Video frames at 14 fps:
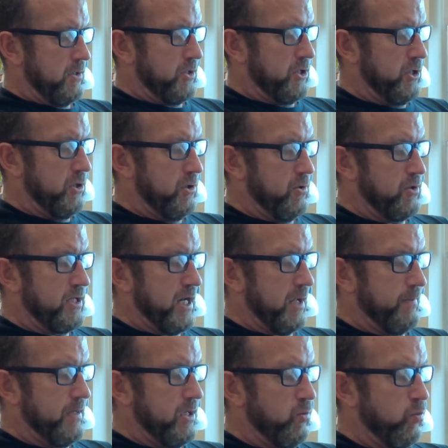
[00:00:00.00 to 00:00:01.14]
2, tell
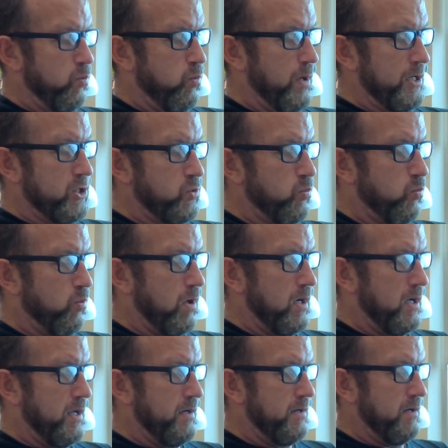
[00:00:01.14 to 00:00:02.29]
me which
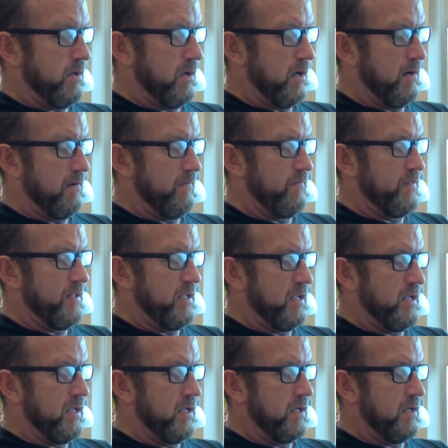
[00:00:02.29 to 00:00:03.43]
one of
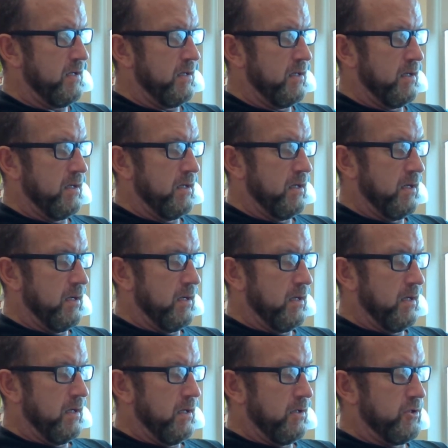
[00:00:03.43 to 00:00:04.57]
the
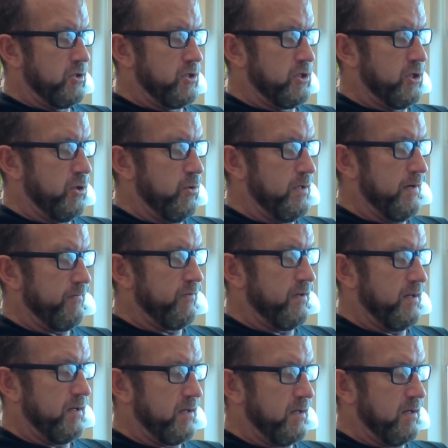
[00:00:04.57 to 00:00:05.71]
2 different
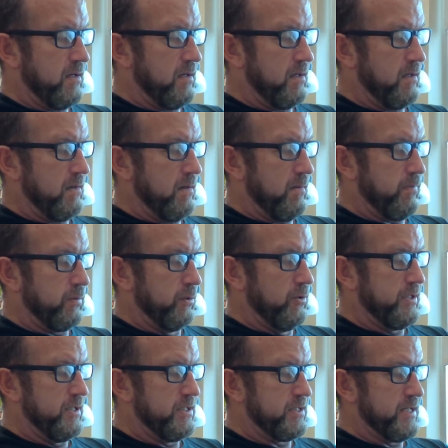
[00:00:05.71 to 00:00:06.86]

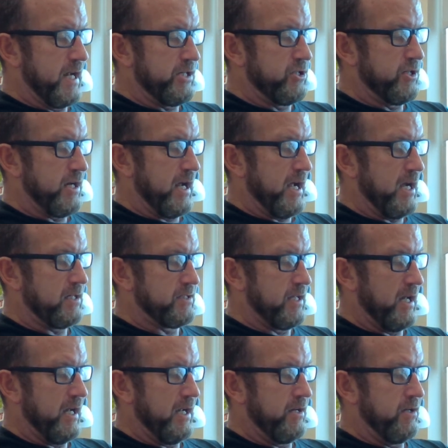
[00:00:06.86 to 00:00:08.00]
pollutants, nitrogen
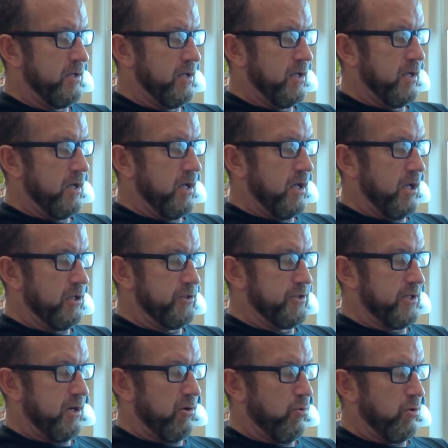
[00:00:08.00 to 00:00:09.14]
dioxide
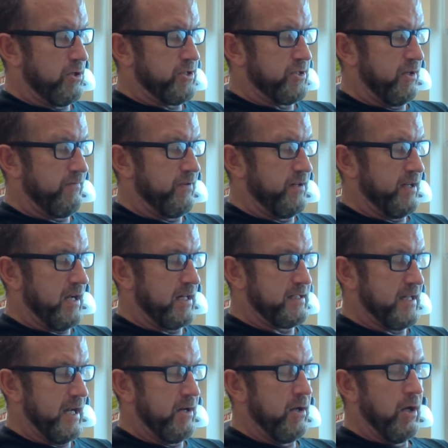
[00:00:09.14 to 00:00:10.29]
or sulfur
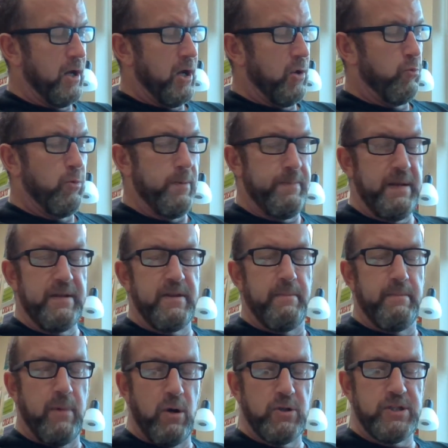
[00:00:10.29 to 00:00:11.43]
dioxide, would be the
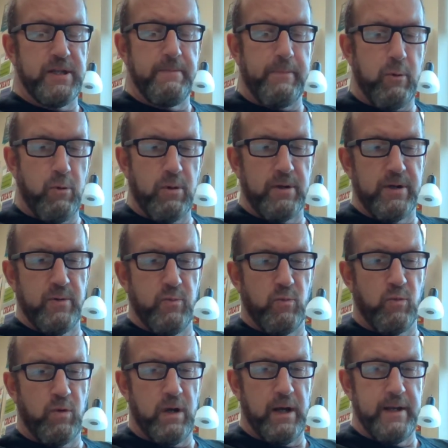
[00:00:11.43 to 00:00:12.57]
most important
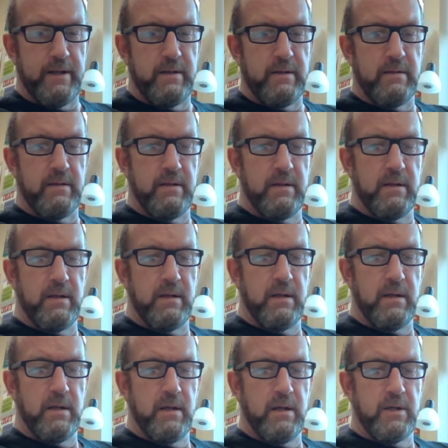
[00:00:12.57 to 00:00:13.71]
one
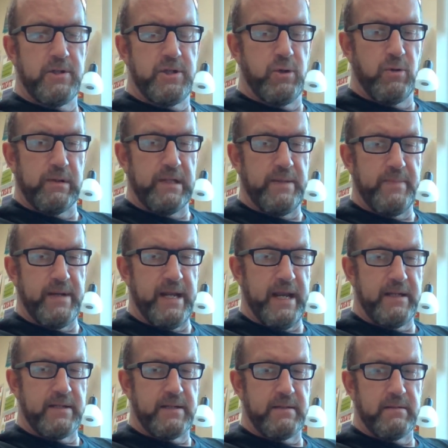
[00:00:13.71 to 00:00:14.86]
to
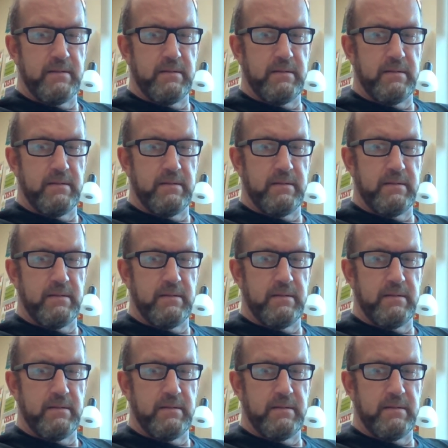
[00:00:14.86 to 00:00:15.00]
eliminate